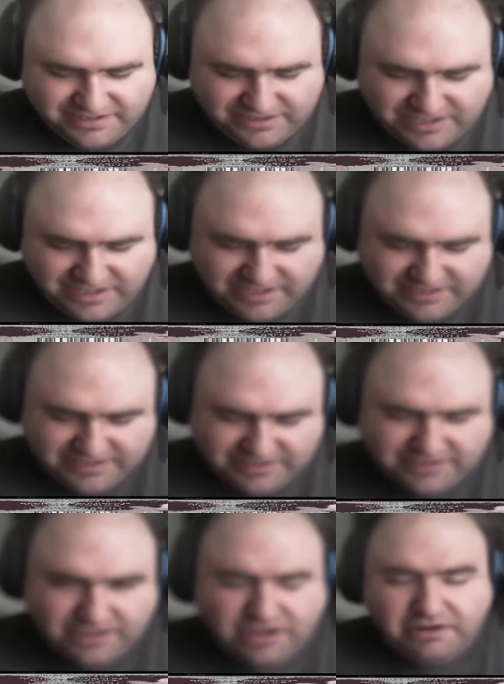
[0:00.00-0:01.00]

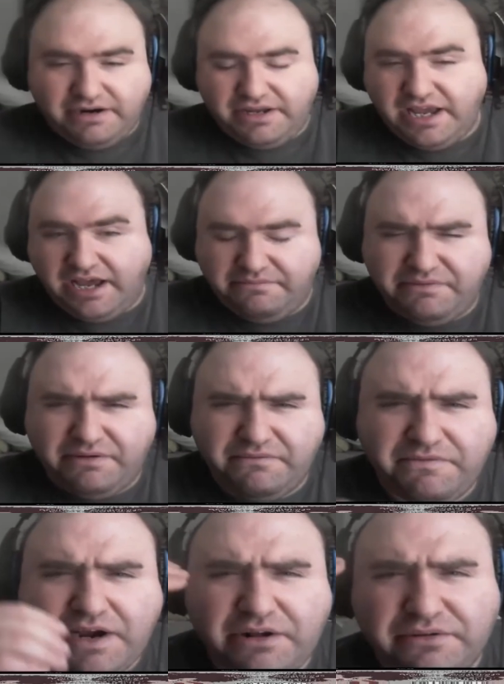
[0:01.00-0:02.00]
Jesus. Alright, yeah,
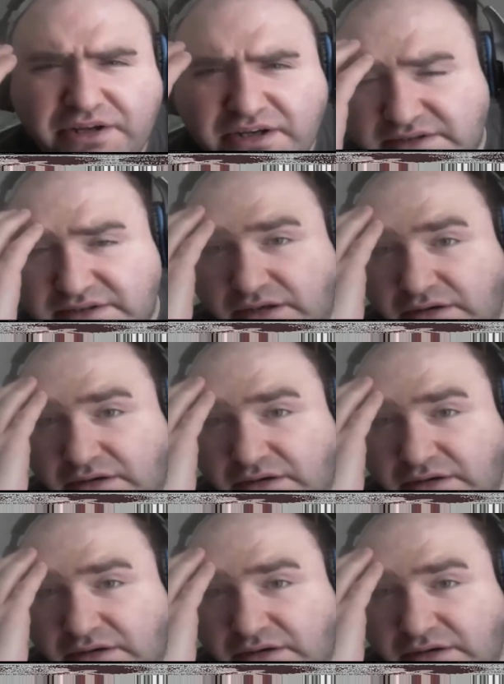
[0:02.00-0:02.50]
but final thoughts,